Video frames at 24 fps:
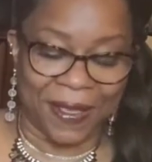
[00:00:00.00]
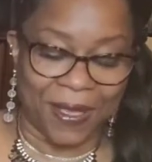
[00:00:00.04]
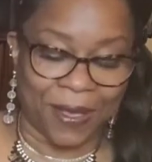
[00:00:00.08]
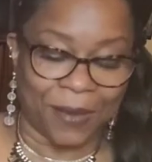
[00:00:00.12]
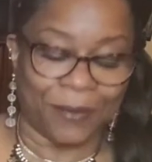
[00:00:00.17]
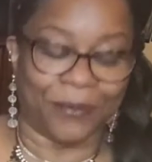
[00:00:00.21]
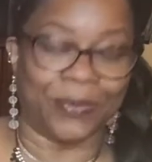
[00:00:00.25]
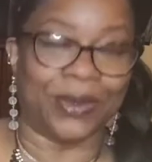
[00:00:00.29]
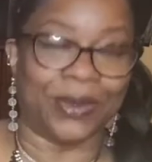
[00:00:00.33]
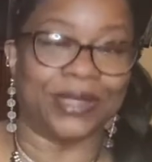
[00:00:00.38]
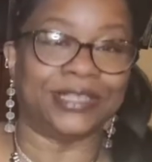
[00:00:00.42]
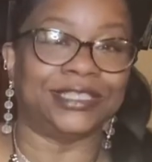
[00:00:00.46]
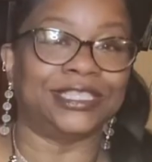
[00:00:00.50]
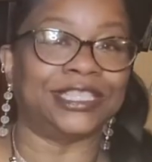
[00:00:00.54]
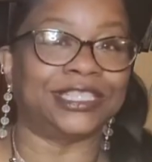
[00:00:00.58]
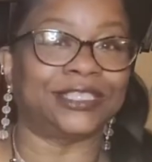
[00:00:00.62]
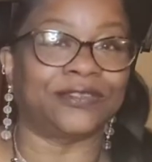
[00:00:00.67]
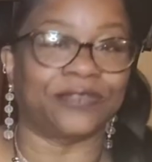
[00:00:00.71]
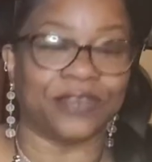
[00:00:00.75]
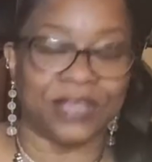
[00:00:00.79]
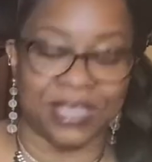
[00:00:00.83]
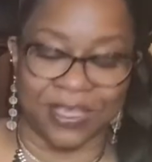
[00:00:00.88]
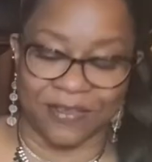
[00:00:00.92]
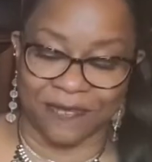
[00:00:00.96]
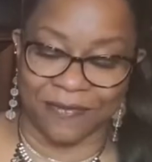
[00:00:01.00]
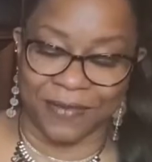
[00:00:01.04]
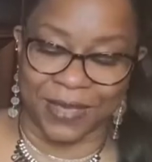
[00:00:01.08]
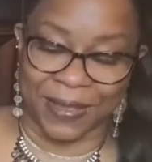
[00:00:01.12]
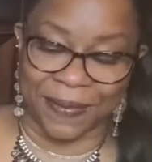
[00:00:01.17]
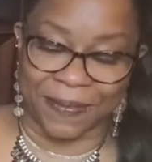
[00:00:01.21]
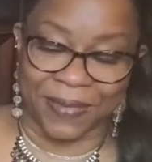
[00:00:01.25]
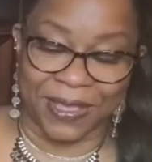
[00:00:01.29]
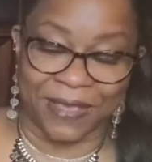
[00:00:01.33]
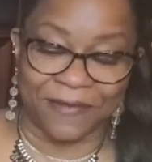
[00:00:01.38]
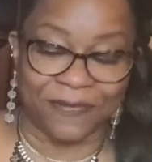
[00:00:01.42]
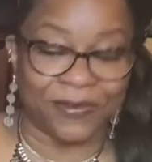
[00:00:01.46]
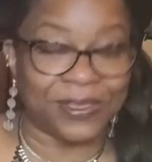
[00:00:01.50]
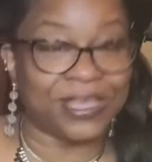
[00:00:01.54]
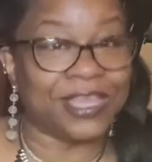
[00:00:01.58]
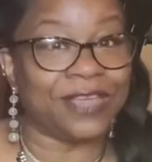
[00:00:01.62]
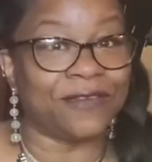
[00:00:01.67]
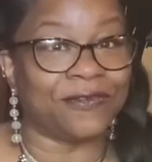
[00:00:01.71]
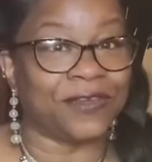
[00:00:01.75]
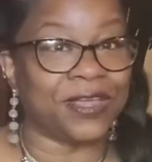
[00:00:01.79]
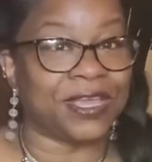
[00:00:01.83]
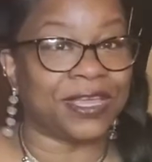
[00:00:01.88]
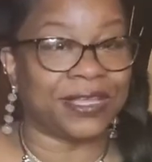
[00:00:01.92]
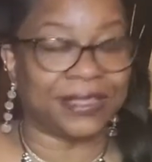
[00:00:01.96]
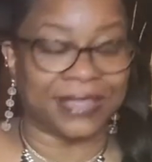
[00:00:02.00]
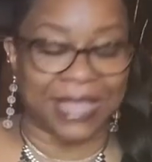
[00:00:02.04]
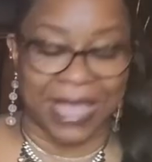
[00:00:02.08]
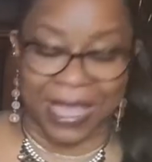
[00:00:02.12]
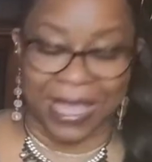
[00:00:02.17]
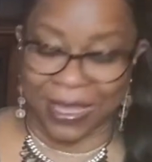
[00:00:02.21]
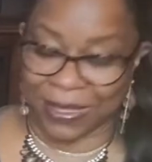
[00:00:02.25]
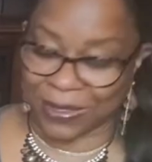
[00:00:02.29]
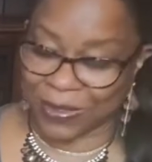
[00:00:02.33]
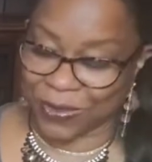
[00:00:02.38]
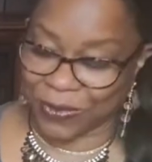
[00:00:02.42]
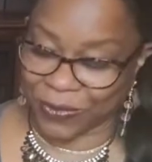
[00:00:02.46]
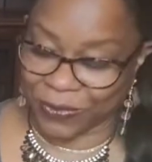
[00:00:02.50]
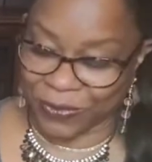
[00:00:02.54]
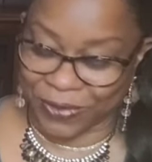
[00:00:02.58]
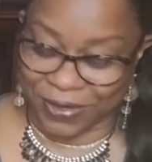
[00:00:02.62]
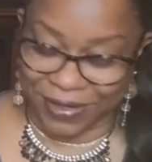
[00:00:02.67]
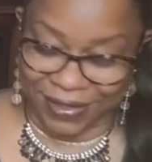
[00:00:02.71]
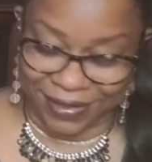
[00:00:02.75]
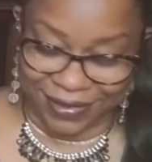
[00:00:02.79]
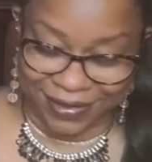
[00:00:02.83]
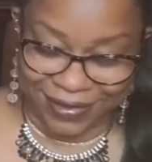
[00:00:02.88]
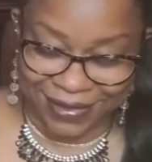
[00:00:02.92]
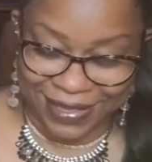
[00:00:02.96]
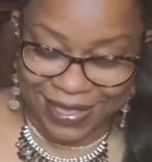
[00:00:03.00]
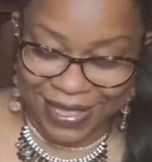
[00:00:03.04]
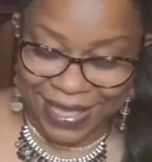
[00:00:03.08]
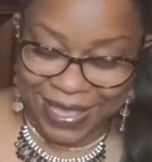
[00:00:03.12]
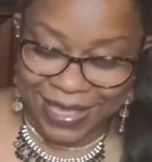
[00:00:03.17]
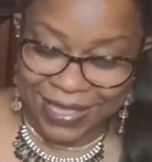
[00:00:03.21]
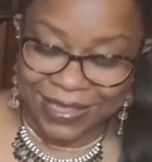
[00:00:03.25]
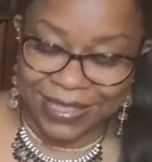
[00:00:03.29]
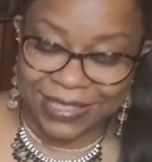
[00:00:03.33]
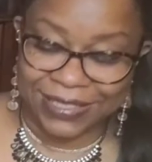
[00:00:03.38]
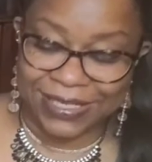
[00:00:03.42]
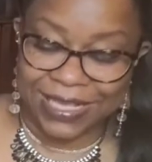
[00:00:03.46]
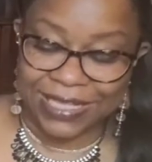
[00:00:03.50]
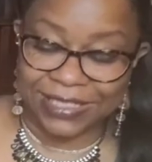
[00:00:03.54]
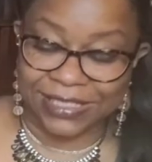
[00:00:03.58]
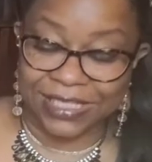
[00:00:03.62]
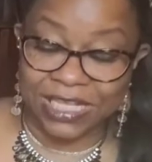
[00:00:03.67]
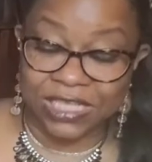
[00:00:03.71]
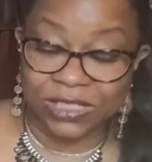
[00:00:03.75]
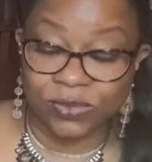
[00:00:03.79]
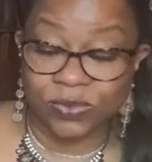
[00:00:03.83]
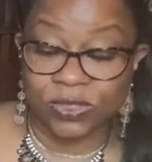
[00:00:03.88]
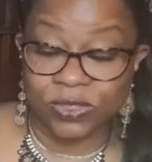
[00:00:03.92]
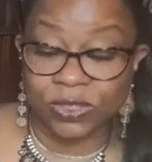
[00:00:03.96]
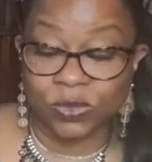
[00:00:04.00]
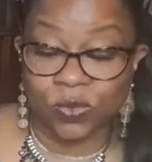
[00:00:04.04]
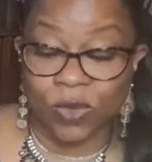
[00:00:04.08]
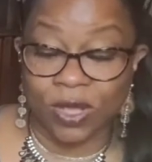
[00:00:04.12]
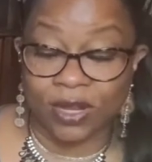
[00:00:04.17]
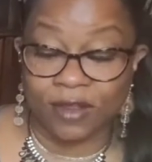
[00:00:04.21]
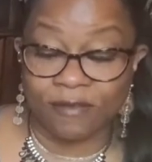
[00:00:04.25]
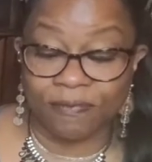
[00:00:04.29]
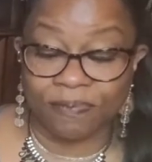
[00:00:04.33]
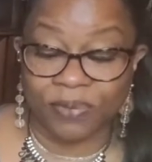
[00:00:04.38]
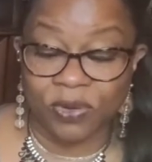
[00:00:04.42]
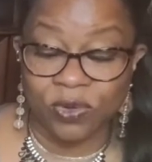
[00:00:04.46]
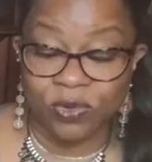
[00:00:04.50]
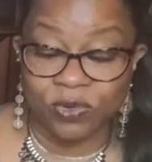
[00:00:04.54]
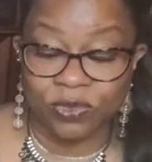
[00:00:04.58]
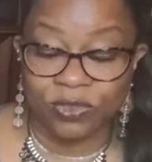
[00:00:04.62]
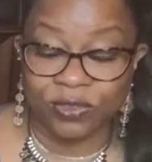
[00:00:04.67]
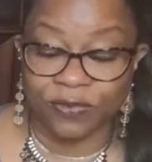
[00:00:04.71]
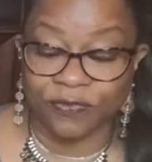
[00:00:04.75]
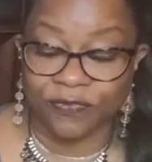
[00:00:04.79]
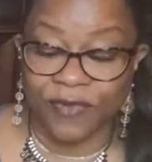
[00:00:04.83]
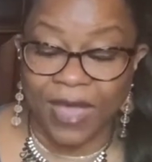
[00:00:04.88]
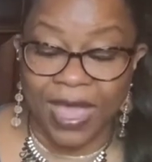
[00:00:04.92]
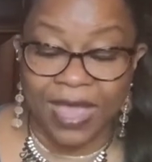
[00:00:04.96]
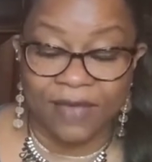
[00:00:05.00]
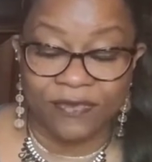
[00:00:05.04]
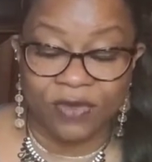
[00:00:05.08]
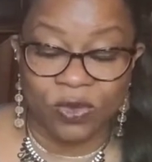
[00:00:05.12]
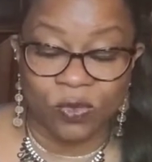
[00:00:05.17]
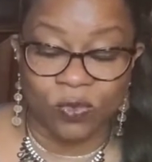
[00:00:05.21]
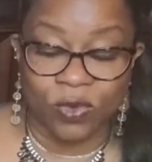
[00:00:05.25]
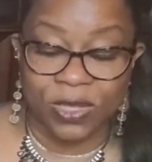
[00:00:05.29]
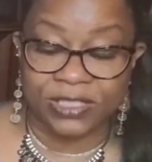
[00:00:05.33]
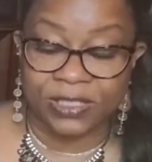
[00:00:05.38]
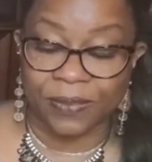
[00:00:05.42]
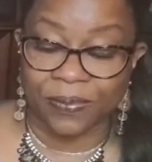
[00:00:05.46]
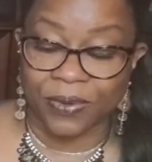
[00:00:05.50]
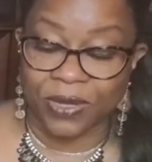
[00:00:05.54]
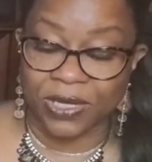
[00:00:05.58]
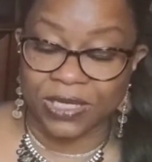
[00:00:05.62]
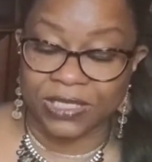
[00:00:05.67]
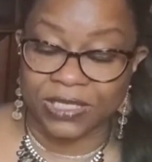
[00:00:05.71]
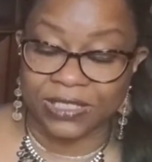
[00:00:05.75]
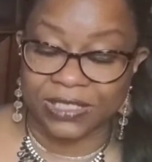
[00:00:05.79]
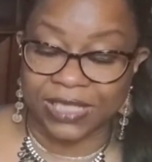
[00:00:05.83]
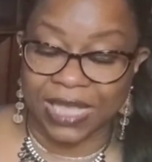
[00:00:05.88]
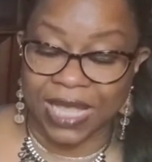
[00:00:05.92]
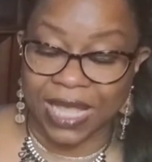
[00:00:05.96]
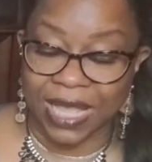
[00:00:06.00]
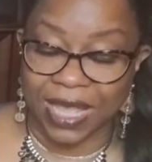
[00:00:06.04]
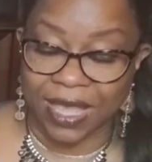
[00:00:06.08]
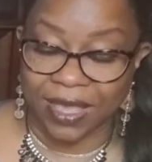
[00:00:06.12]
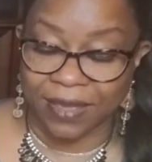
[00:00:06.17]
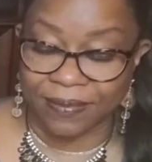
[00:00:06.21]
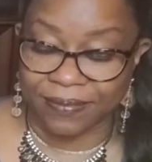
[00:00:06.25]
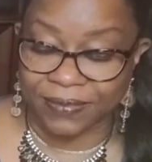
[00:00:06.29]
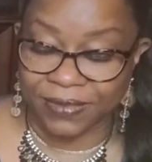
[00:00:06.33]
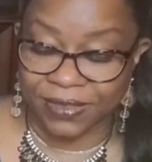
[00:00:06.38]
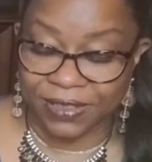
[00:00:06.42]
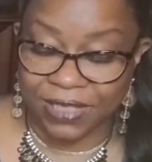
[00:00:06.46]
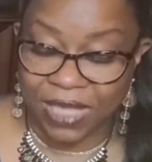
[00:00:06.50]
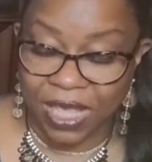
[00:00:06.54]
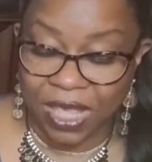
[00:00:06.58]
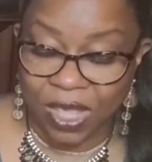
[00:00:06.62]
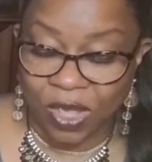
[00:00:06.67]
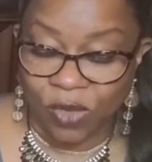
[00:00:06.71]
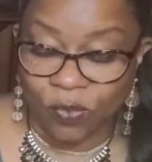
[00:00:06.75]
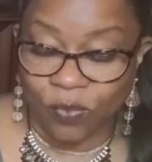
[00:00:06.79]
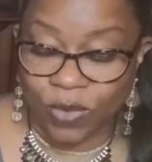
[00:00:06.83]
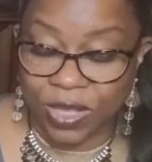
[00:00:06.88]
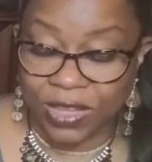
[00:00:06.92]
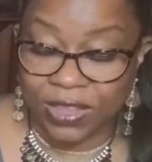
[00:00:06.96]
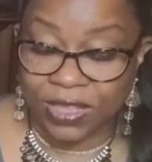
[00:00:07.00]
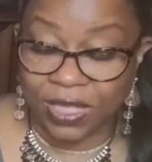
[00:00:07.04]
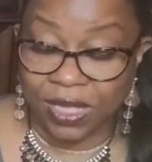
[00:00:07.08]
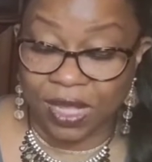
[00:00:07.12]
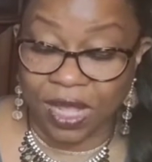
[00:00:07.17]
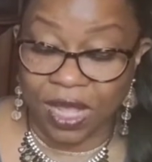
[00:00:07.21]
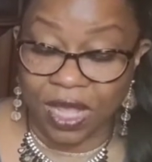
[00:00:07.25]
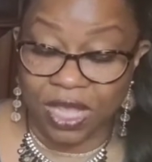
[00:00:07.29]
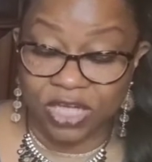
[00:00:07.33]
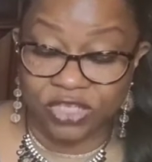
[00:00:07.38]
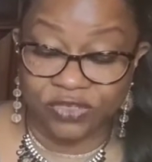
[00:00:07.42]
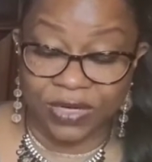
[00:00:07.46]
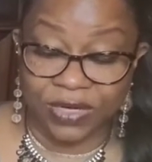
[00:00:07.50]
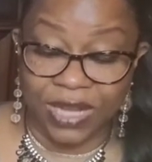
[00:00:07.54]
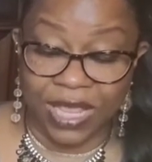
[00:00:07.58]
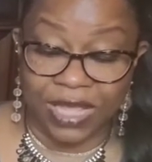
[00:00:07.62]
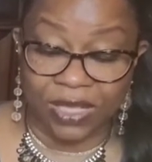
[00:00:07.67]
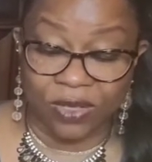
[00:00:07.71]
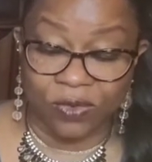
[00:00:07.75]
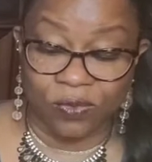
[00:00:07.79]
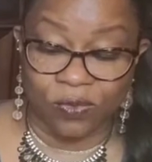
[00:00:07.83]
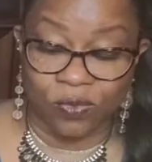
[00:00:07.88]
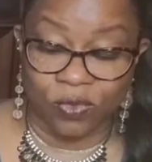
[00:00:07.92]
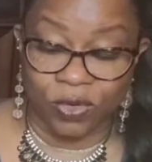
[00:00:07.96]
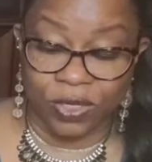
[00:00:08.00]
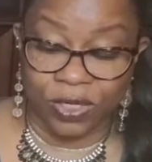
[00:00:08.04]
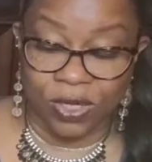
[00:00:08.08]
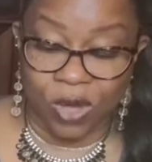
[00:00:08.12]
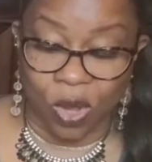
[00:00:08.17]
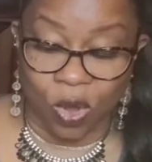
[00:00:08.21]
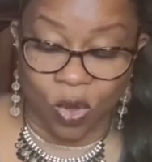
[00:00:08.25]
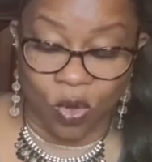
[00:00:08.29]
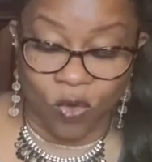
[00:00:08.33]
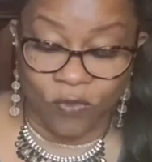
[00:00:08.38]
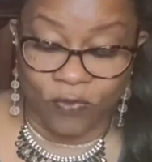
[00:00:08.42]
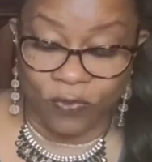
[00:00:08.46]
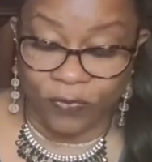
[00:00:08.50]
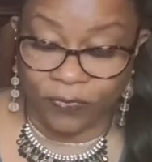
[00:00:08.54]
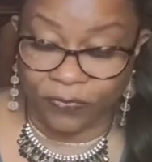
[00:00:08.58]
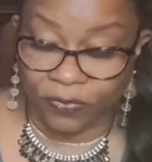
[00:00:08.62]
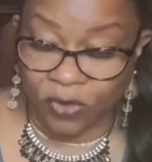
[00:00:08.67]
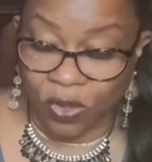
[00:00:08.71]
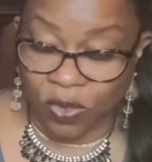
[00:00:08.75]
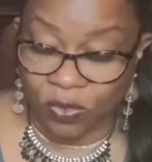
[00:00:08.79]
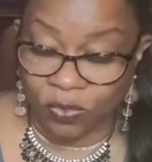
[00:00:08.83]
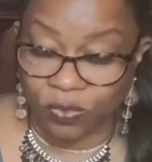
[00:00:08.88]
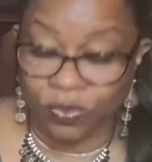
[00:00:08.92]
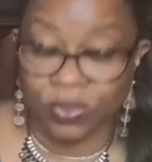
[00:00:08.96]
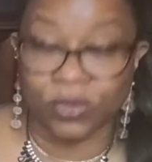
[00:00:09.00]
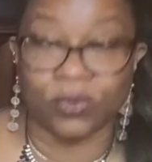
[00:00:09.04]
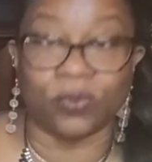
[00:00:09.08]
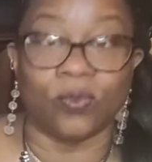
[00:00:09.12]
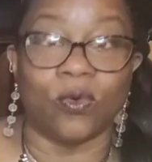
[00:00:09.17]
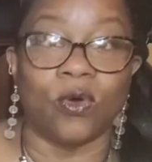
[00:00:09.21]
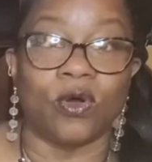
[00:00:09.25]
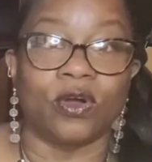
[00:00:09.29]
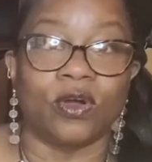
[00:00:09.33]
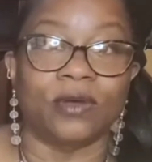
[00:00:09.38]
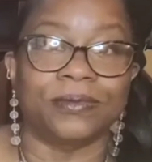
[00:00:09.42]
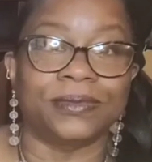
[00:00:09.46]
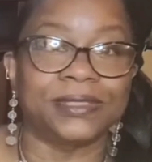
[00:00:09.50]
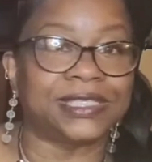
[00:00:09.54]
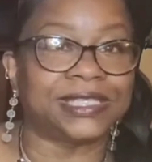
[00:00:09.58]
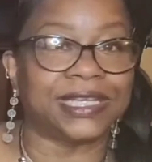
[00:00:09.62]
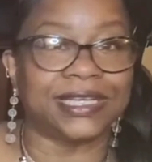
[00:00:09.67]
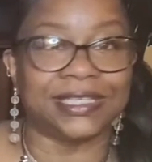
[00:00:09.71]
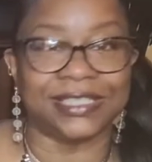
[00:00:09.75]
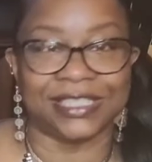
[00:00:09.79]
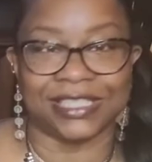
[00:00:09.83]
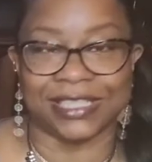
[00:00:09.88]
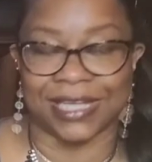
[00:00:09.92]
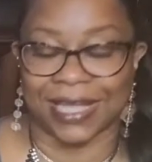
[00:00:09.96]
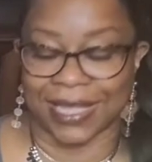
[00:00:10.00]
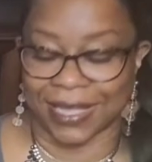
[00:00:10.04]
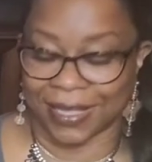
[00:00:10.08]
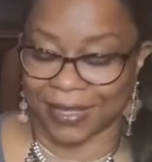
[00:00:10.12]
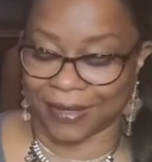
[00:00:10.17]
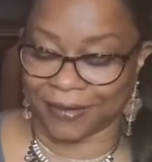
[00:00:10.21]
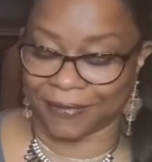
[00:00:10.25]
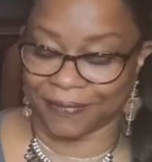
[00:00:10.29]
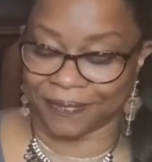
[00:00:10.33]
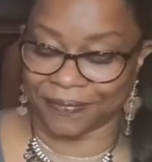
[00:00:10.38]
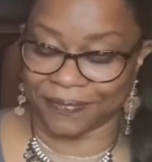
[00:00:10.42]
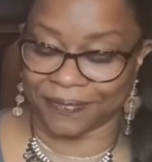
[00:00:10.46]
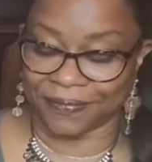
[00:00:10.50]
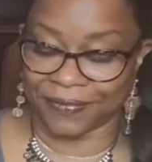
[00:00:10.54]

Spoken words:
But just forgive me. Be forgiving. Thank you. It says, this was one of Pooh's favorite once upon a times when the 100-acre wood overflowed with warm sunshine.